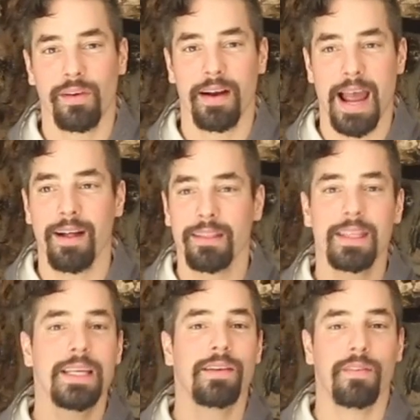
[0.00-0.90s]
very
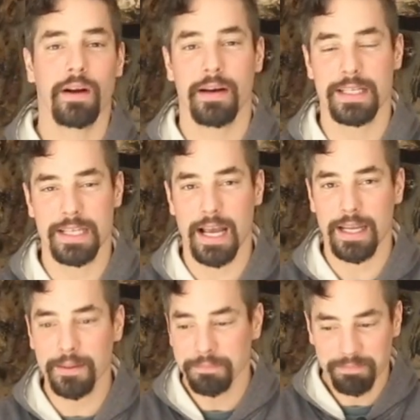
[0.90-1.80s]
healthy and very
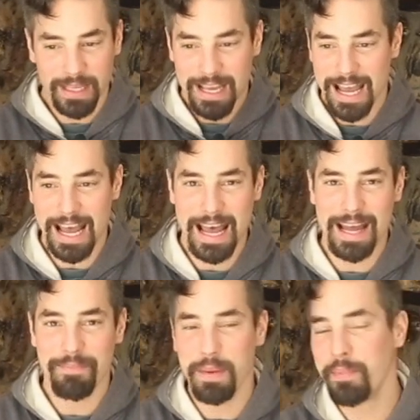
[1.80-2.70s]
exciting.
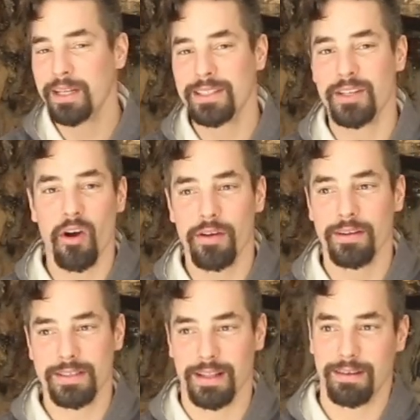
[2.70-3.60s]
And people get to know
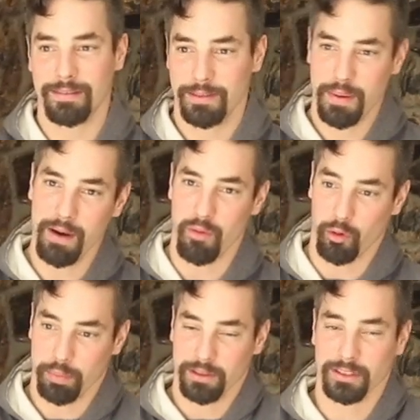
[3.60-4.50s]
you as like the
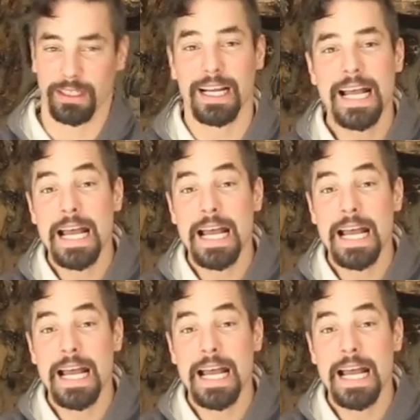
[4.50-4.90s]
paramotor person.